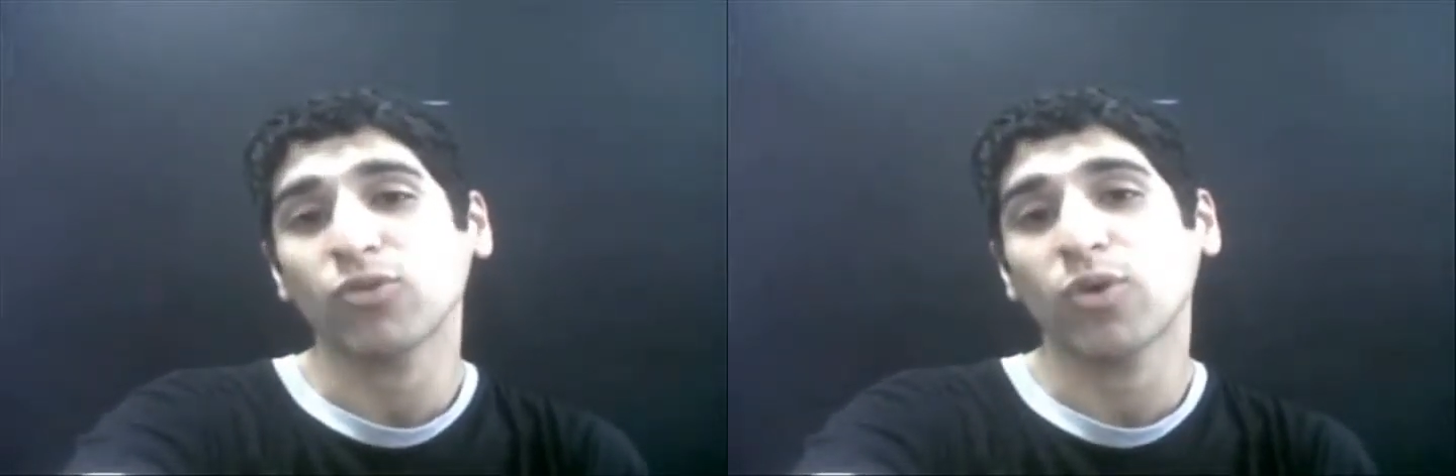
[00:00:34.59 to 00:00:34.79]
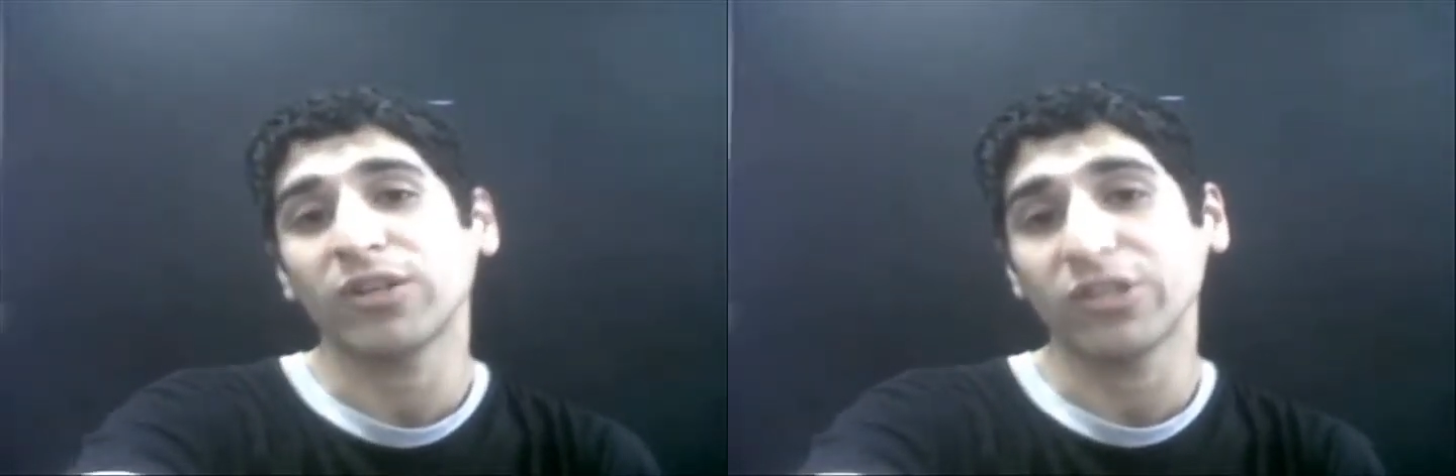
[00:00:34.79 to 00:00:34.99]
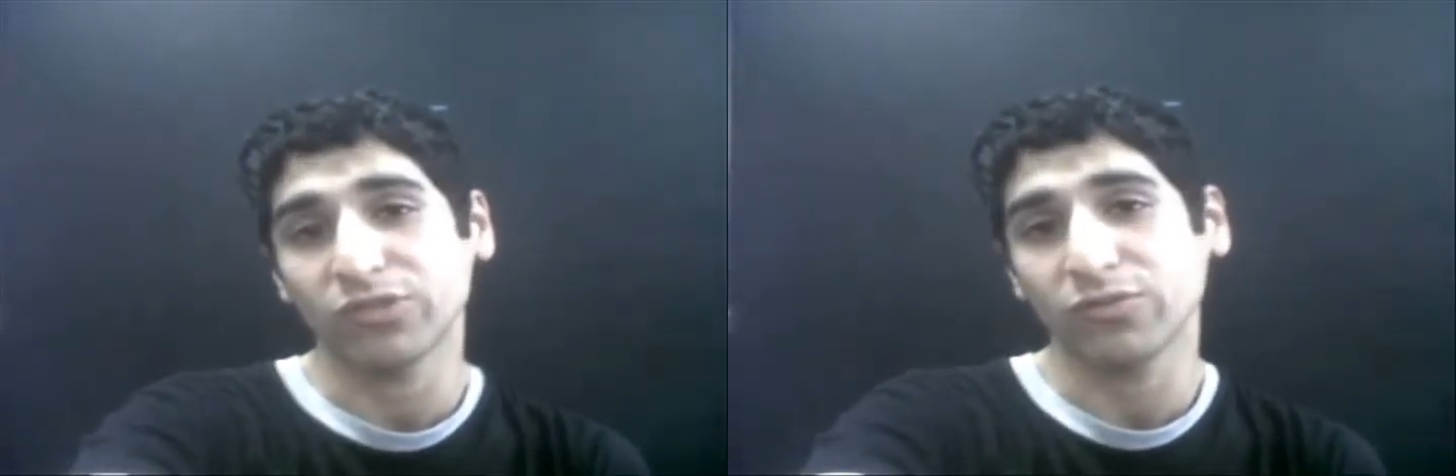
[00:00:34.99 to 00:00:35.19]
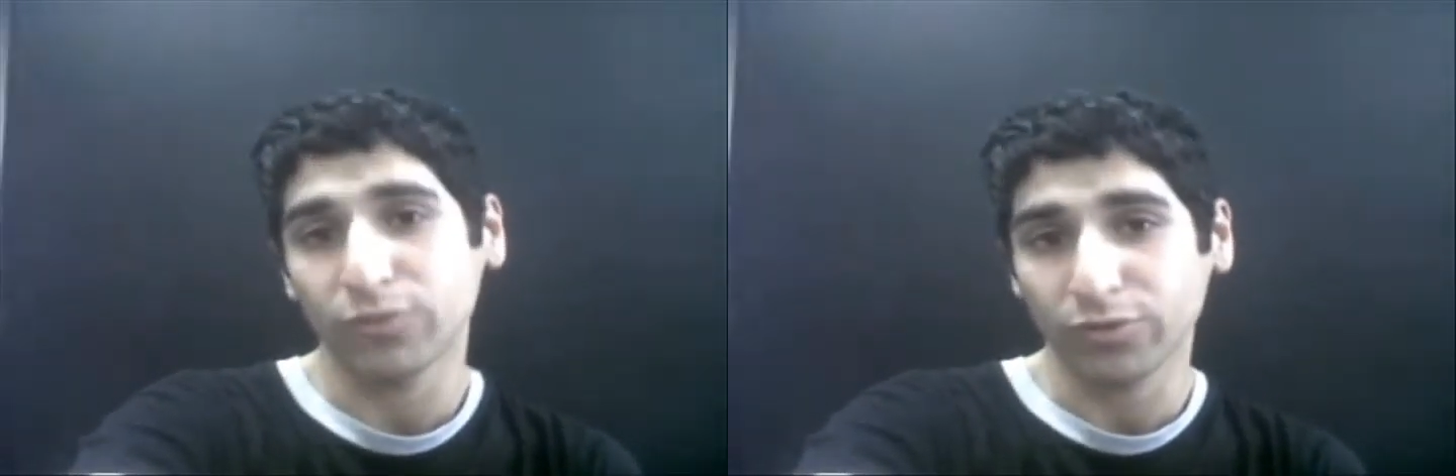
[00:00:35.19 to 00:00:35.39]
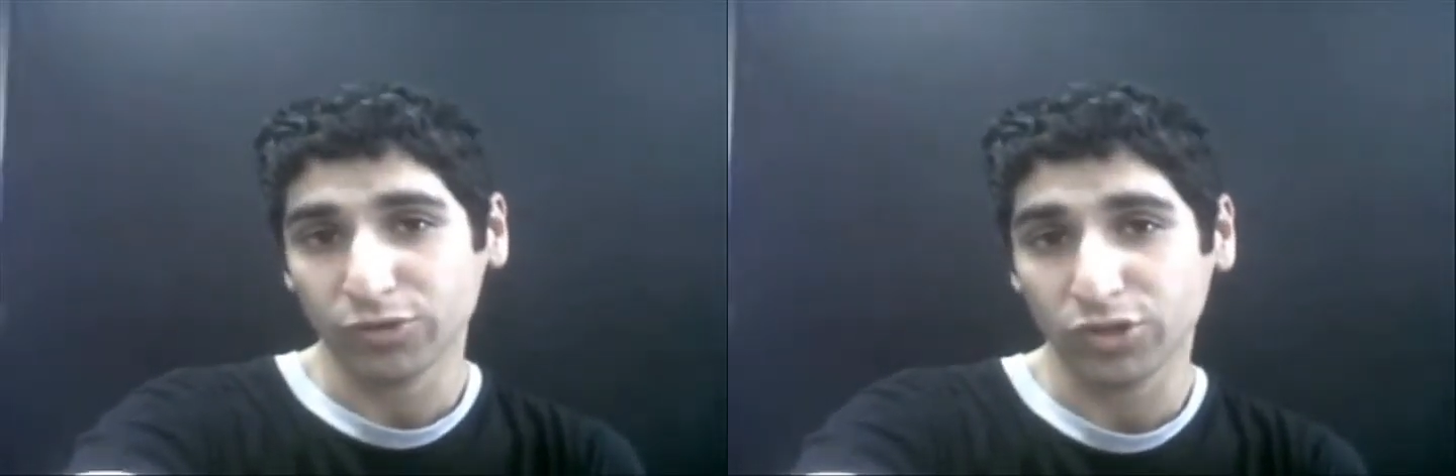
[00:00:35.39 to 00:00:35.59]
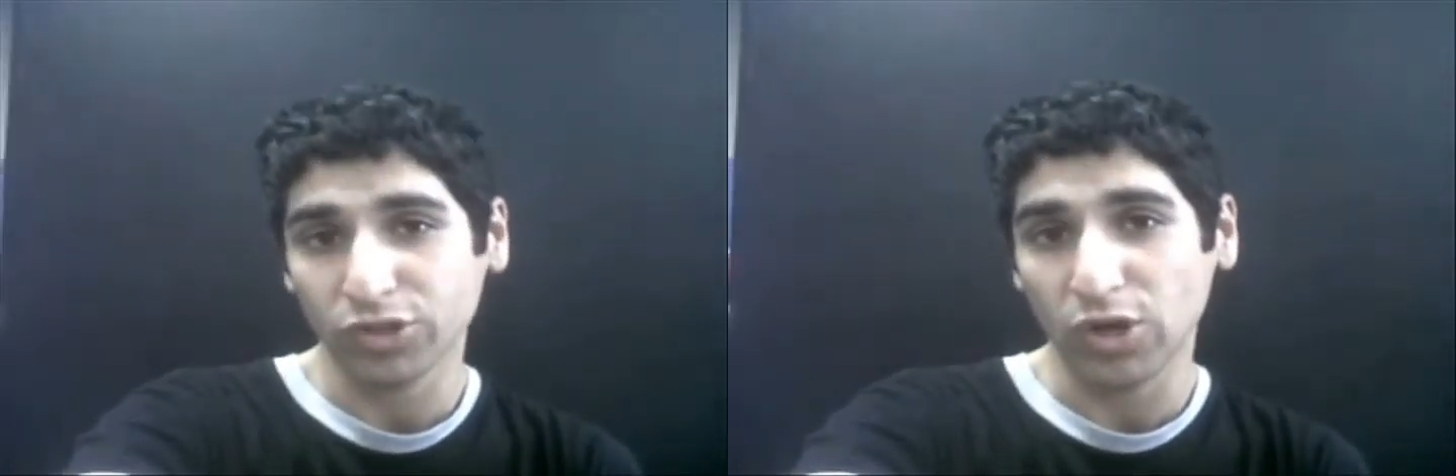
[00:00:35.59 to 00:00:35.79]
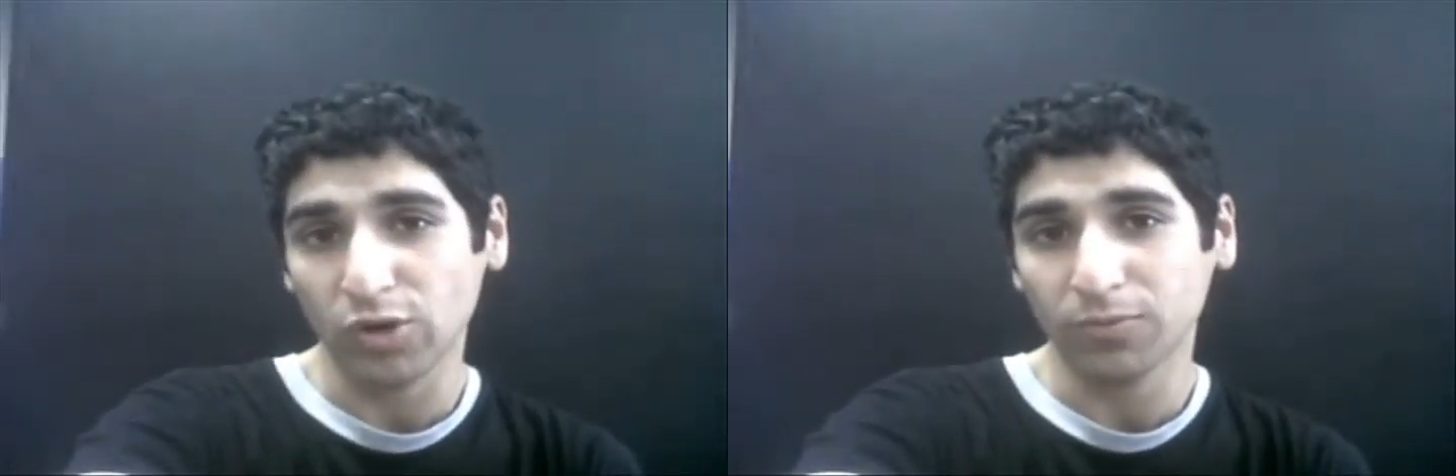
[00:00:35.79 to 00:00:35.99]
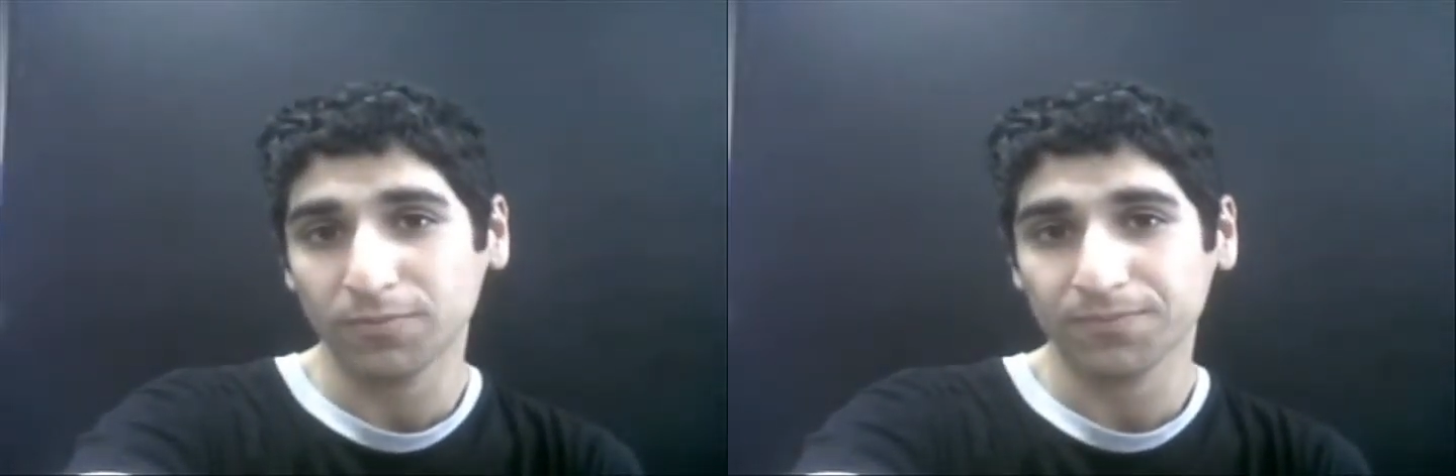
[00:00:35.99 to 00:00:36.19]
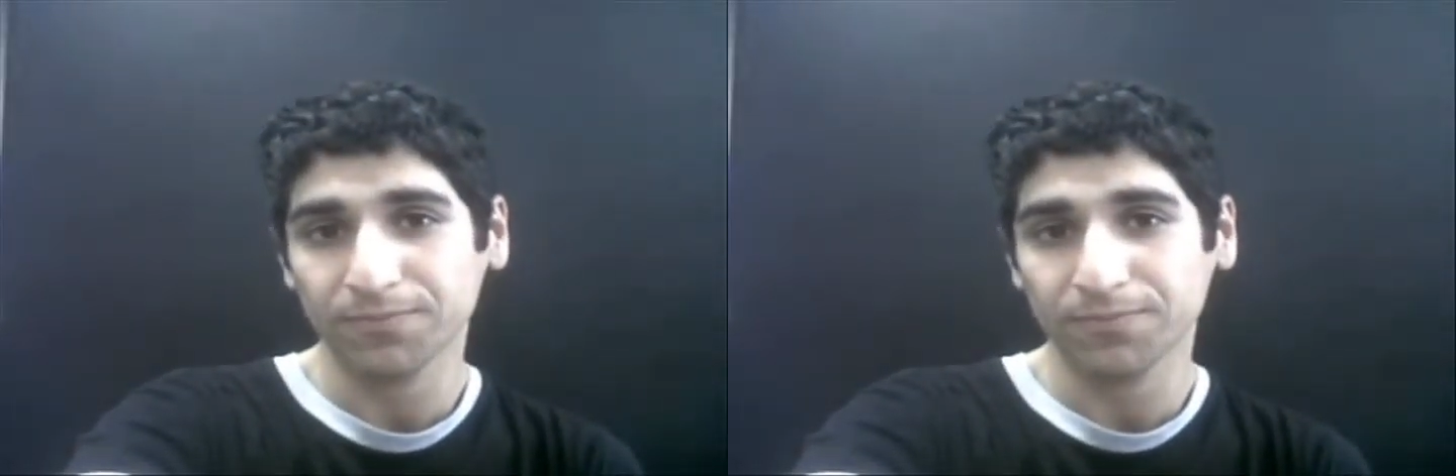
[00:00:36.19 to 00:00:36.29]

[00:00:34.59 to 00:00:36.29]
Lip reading: to audition for the show.